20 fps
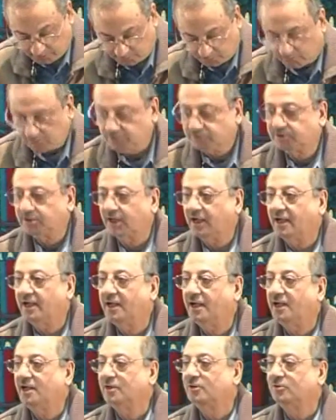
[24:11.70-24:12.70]

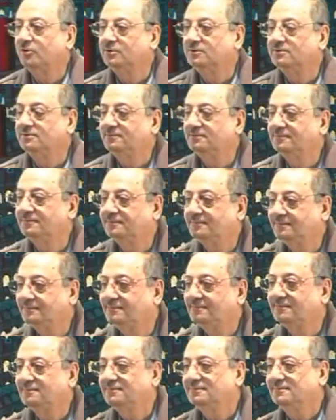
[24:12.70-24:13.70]
Tujjarun.
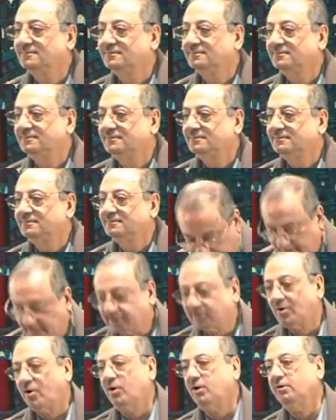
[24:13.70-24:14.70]
It
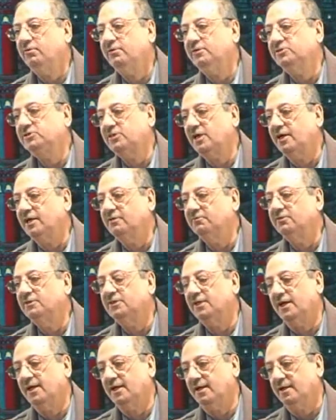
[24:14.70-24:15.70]
is always starting
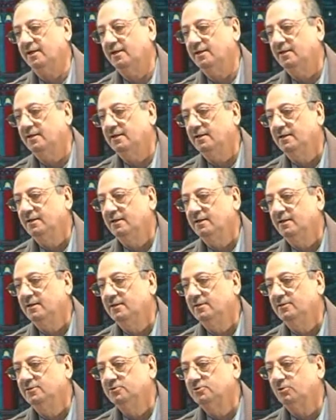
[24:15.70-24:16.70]
with a.
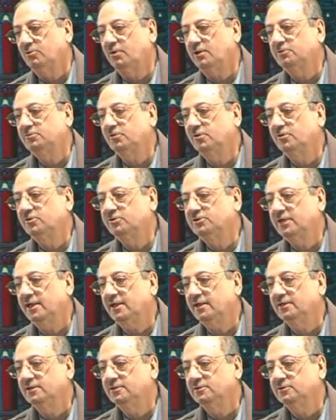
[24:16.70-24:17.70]
So what will you
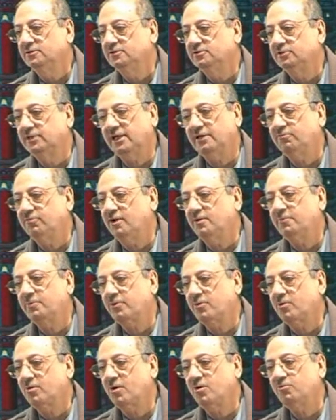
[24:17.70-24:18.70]
say? Take one
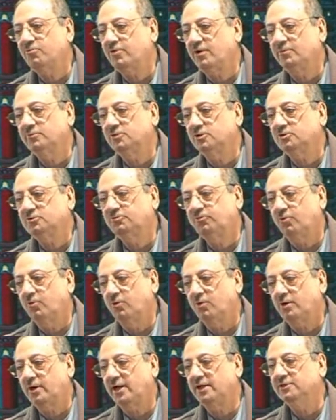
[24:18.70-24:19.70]
pronoun from those
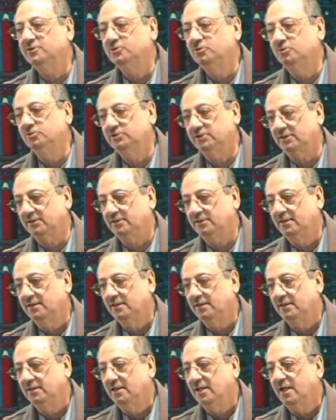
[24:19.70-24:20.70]
4 and use it.
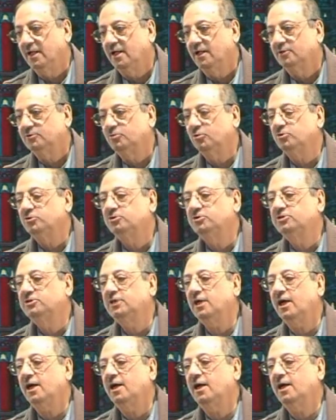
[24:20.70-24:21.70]

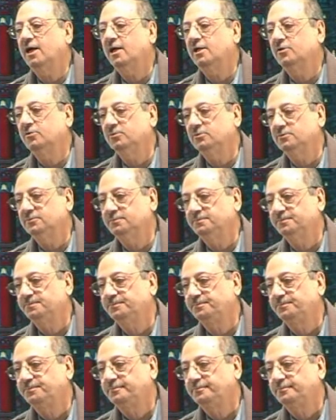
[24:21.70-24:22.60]
Tujjarun.